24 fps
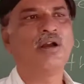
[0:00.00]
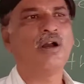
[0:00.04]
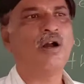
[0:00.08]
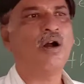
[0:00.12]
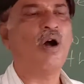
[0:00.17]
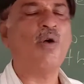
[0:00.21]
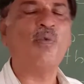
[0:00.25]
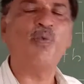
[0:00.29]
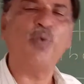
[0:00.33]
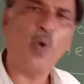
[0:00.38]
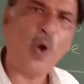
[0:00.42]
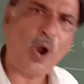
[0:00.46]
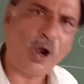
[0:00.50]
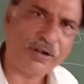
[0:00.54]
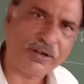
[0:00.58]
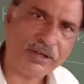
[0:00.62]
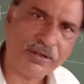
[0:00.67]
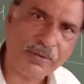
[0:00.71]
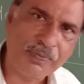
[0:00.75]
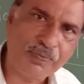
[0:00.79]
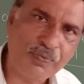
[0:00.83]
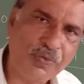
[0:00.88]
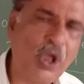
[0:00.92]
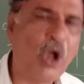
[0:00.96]
of
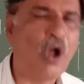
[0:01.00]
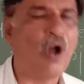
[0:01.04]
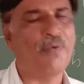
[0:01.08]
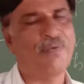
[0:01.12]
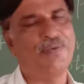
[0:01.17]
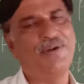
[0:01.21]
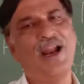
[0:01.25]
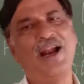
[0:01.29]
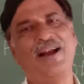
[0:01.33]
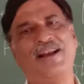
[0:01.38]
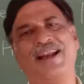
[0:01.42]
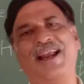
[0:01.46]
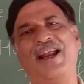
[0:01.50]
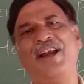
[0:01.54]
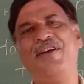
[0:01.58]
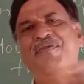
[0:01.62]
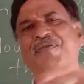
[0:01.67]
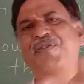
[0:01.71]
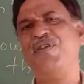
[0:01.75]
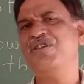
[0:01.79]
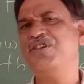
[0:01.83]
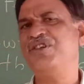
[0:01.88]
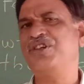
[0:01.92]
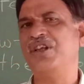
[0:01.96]
what? Of data and
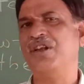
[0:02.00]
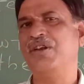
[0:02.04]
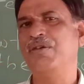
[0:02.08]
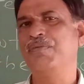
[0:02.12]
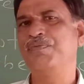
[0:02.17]
function.